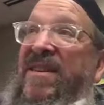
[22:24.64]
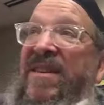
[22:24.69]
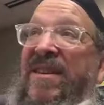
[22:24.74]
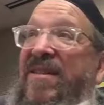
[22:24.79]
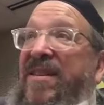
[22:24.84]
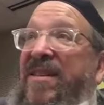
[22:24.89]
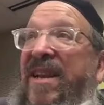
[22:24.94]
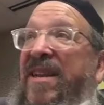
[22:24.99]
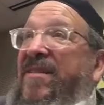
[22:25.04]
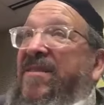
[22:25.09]

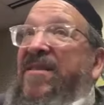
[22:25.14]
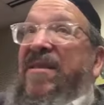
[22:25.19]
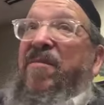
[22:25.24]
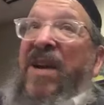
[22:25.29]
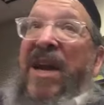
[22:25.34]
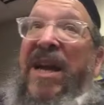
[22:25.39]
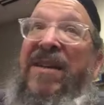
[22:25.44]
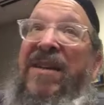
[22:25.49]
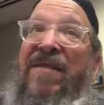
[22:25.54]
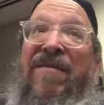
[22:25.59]
is on some
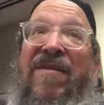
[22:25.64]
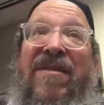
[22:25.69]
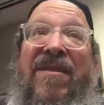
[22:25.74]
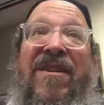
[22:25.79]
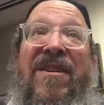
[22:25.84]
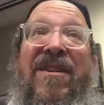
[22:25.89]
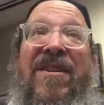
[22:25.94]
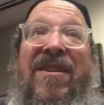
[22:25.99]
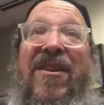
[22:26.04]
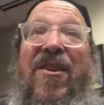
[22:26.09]
kind of
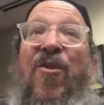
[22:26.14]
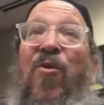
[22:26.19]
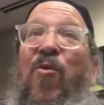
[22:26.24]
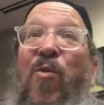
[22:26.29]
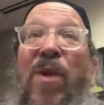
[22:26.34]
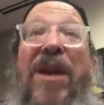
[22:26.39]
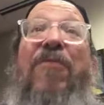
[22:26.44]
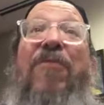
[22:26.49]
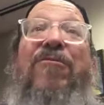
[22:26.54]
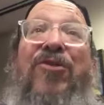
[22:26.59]

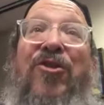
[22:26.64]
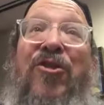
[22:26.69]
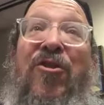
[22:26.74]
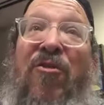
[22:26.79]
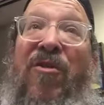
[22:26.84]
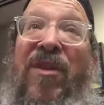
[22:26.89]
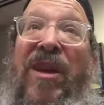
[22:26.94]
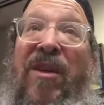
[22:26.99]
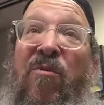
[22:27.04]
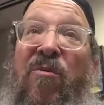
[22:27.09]
rare
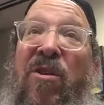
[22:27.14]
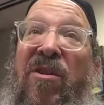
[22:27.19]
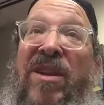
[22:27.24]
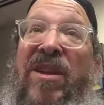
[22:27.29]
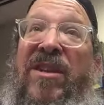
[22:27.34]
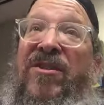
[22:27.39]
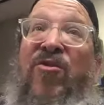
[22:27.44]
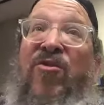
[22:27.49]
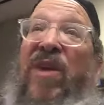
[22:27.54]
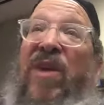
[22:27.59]
journey where
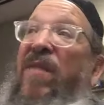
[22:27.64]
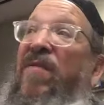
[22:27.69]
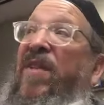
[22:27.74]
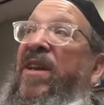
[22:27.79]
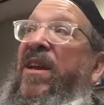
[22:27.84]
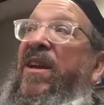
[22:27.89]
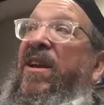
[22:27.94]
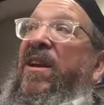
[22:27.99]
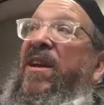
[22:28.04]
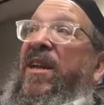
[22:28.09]
he's
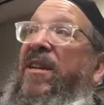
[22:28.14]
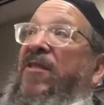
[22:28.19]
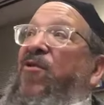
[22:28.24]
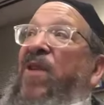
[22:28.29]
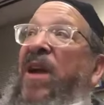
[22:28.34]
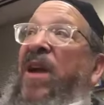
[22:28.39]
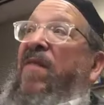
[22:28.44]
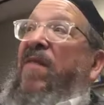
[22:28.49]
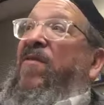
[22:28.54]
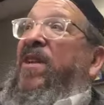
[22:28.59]
traveling and
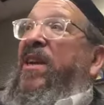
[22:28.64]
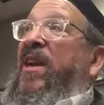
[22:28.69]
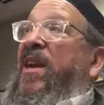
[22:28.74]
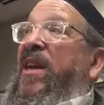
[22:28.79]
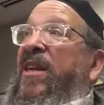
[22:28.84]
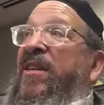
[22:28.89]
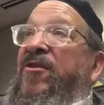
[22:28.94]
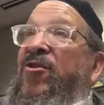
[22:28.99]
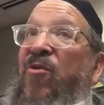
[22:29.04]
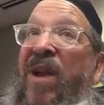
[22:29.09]
traveling
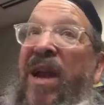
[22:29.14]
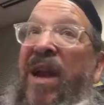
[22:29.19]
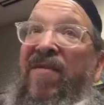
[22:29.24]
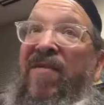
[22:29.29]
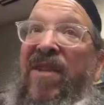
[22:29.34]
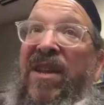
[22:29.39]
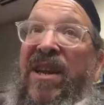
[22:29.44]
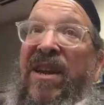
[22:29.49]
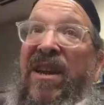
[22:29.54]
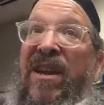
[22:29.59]
and
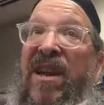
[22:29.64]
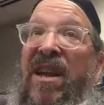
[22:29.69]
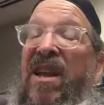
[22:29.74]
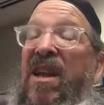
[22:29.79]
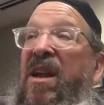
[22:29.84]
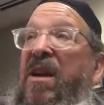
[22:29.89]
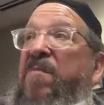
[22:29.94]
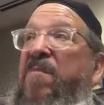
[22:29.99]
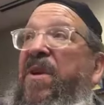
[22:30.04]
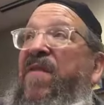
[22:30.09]
traveling.
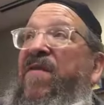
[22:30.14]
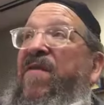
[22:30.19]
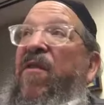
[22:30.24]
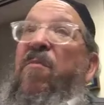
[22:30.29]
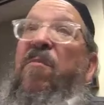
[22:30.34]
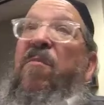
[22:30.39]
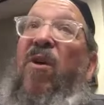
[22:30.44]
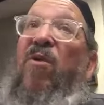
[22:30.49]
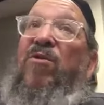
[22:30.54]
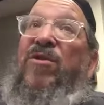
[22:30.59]
But
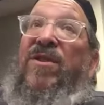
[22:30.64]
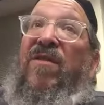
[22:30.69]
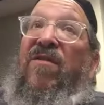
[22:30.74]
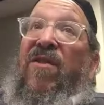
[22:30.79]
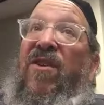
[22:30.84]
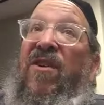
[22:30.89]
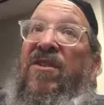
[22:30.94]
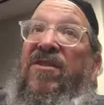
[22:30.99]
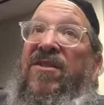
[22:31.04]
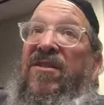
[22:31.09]
for most
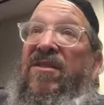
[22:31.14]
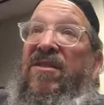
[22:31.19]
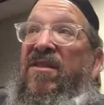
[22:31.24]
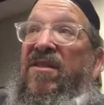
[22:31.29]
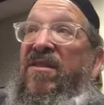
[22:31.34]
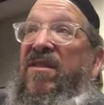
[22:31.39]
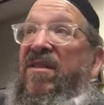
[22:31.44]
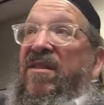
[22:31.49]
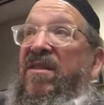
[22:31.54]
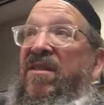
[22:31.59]
of us,
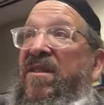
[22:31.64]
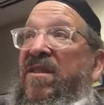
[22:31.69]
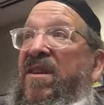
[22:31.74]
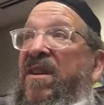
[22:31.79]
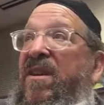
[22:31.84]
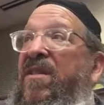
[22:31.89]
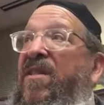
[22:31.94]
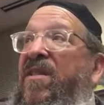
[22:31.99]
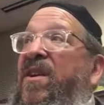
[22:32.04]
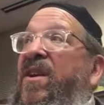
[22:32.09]

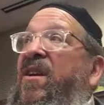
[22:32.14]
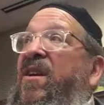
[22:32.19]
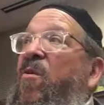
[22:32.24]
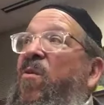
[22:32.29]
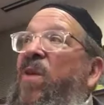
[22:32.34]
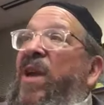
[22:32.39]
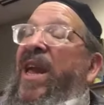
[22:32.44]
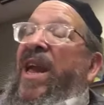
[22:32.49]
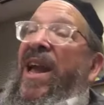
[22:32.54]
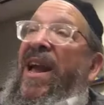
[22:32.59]
the
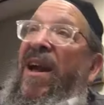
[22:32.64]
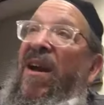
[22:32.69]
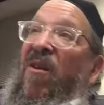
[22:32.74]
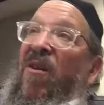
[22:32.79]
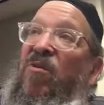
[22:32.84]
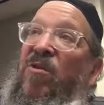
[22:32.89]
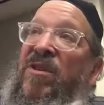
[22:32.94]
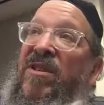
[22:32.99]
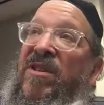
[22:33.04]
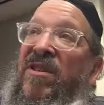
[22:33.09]
going
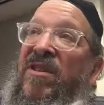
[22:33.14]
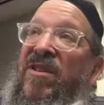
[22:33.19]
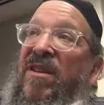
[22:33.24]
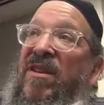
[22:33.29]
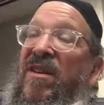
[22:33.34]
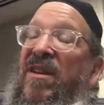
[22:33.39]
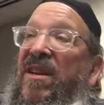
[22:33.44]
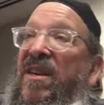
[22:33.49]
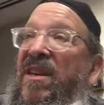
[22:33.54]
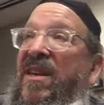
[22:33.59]
out
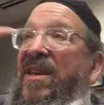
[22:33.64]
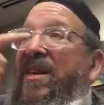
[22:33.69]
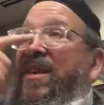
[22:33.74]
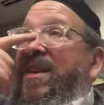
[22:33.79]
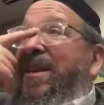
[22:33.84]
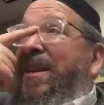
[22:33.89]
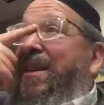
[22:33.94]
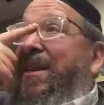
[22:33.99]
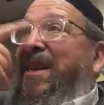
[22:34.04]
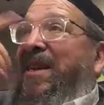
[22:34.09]

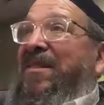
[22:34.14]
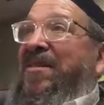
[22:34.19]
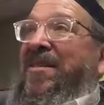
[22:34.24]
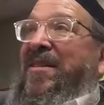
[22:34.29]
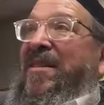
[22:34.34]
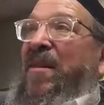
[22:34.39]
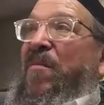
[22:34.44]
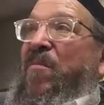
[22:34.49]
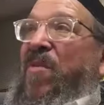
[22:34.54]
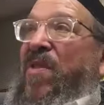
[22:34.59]
is
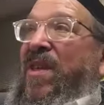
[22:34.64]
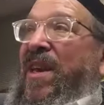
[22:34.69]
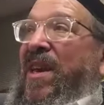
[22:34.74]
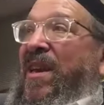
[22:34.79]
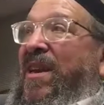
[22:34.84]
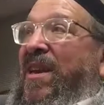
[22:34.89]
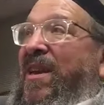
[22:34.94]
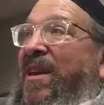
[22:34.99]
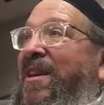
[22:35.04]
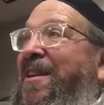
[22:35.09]

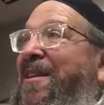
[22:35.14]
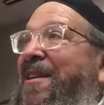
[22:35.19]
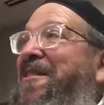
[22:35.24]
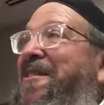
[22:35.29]
something